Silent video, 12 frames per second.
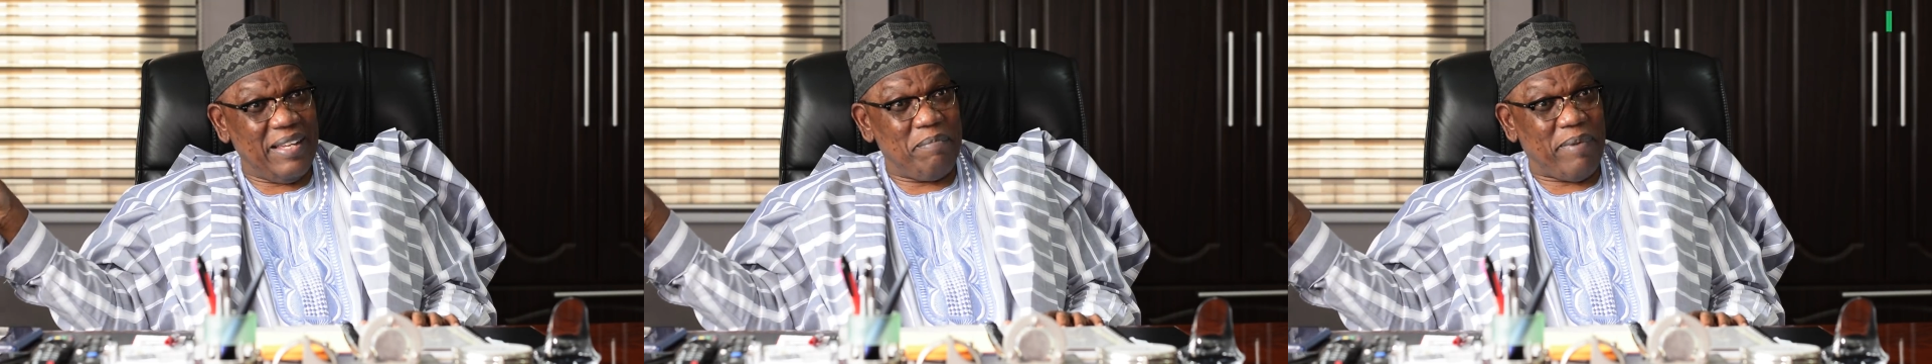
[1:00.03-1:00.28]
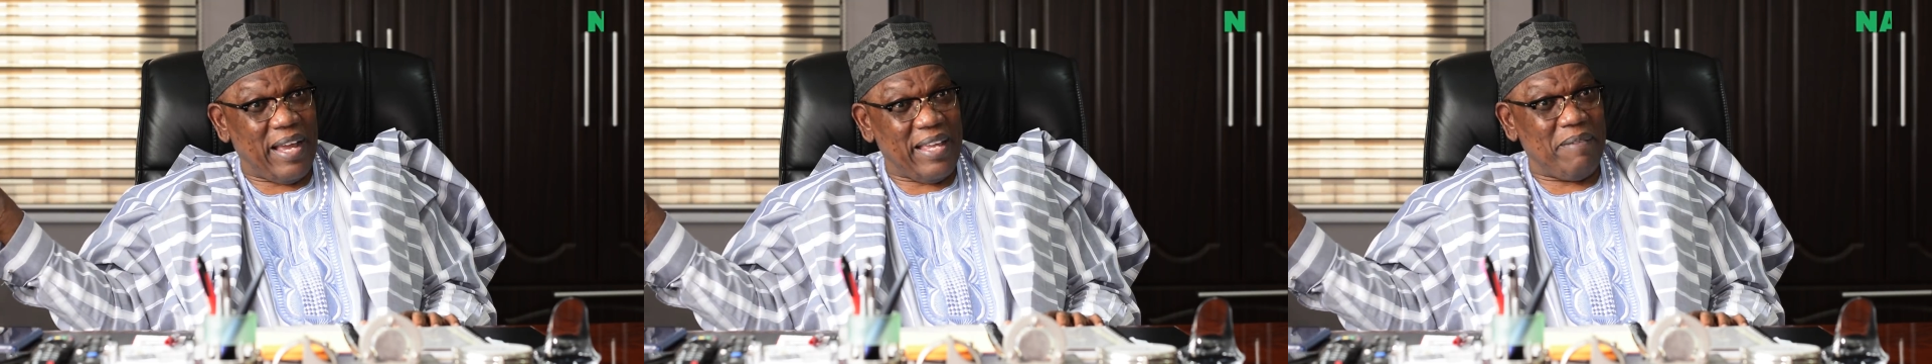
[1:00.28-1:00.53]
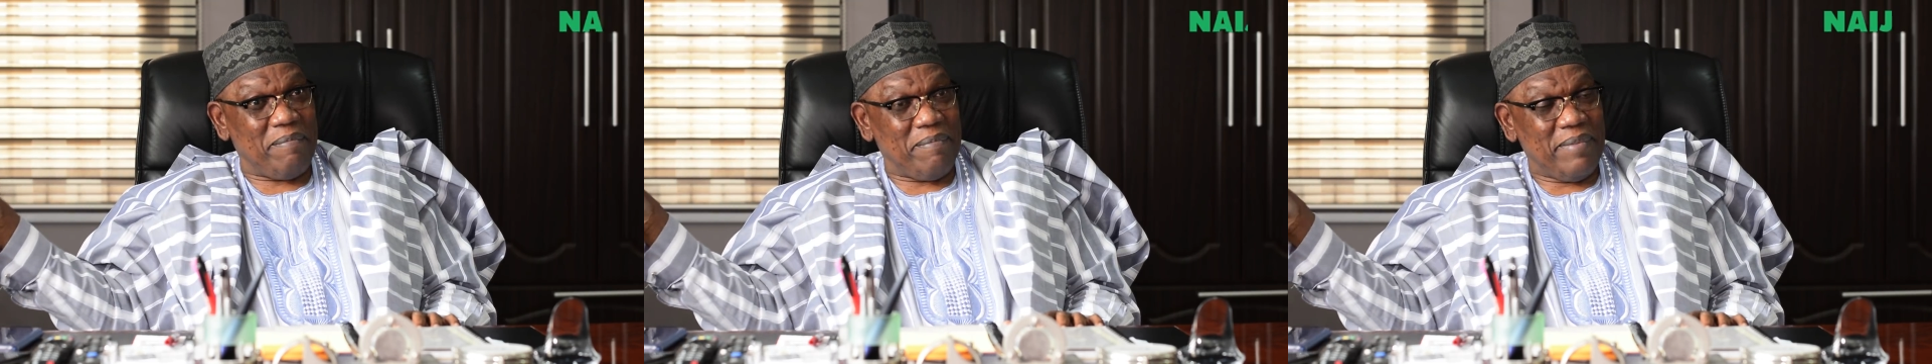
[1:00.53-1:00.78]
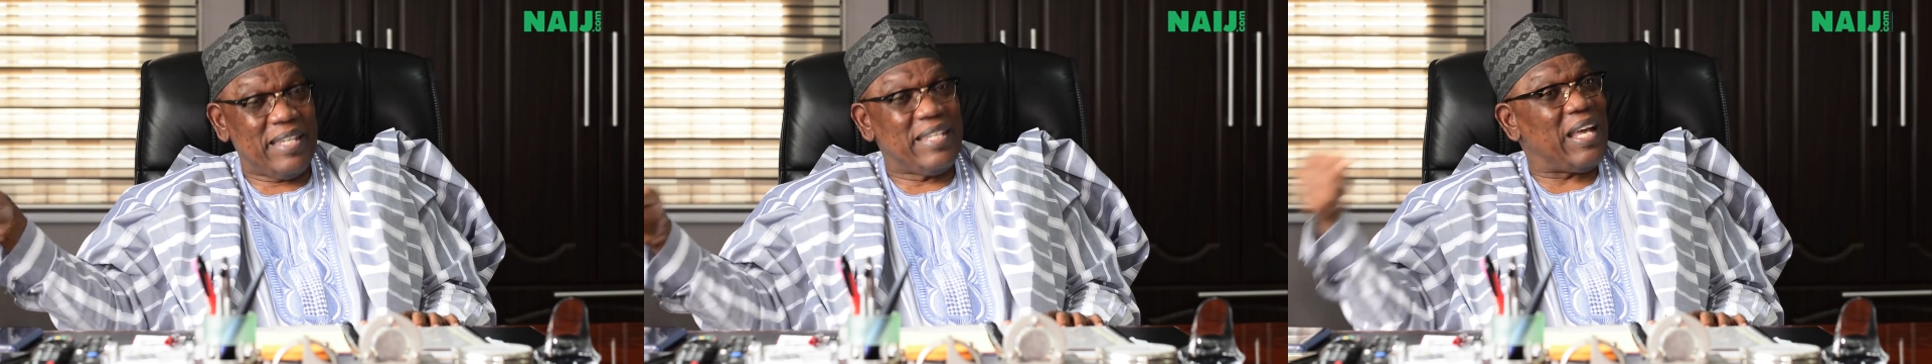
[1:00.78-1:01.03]
Ibrahim
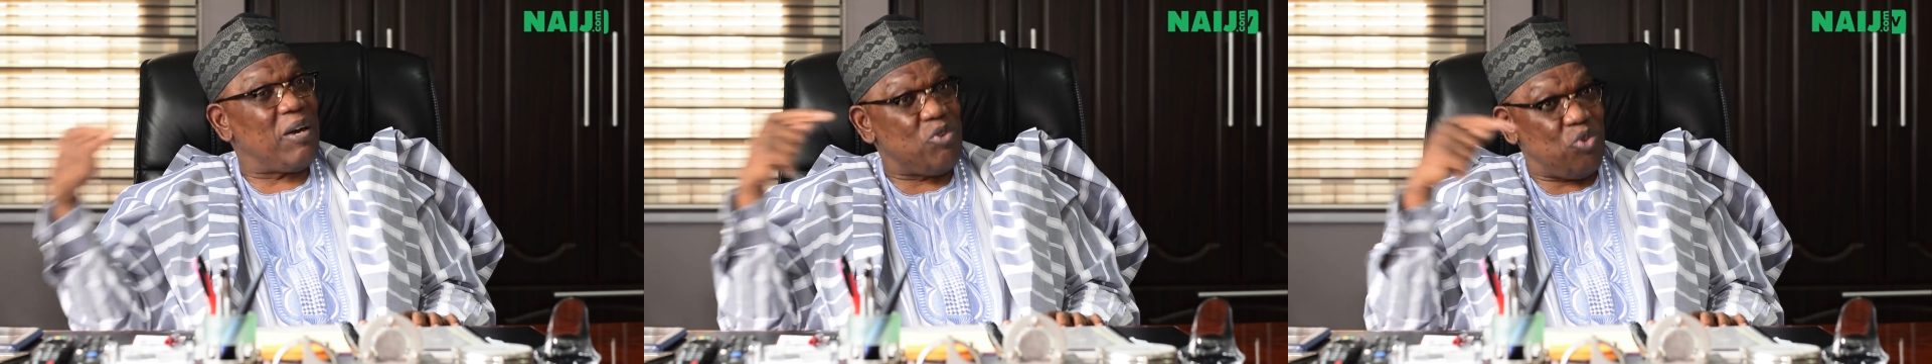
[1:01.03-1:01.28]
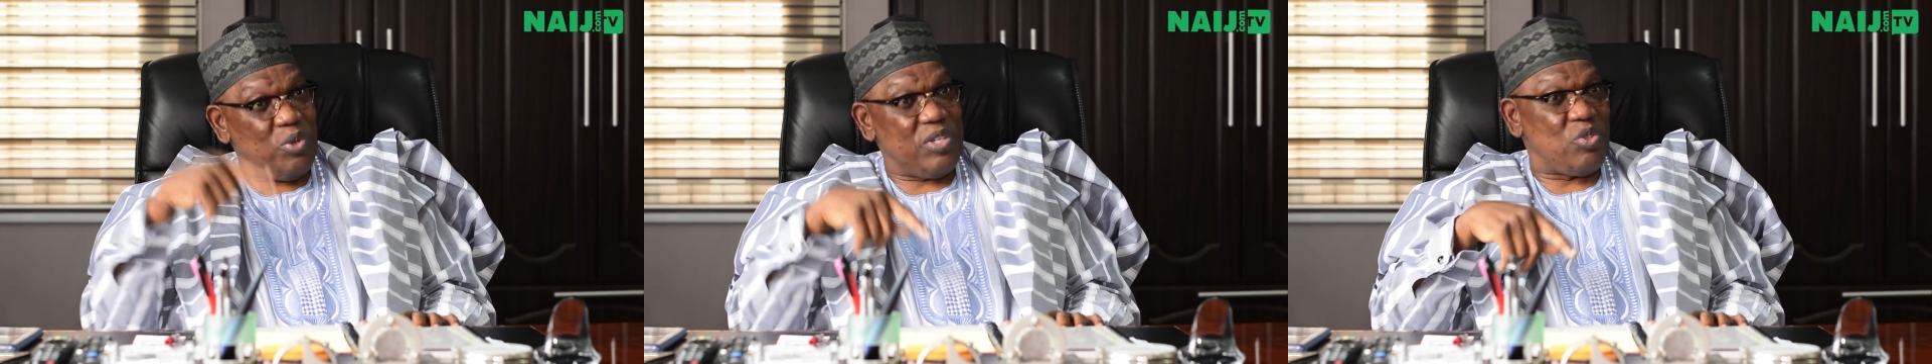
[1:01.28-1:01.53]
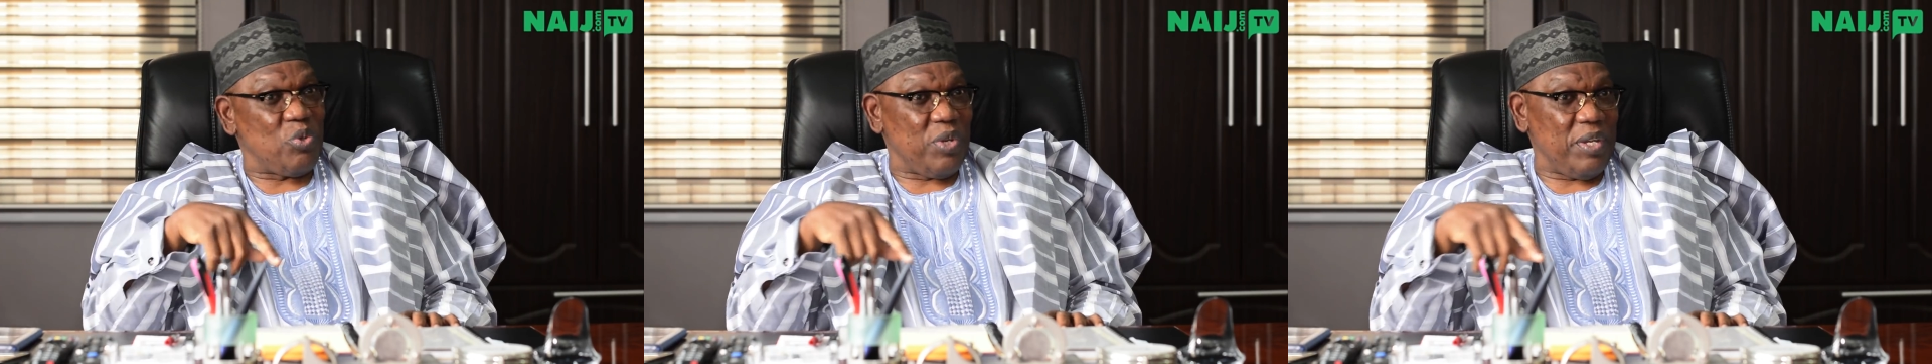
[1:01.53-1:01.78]
that will do it to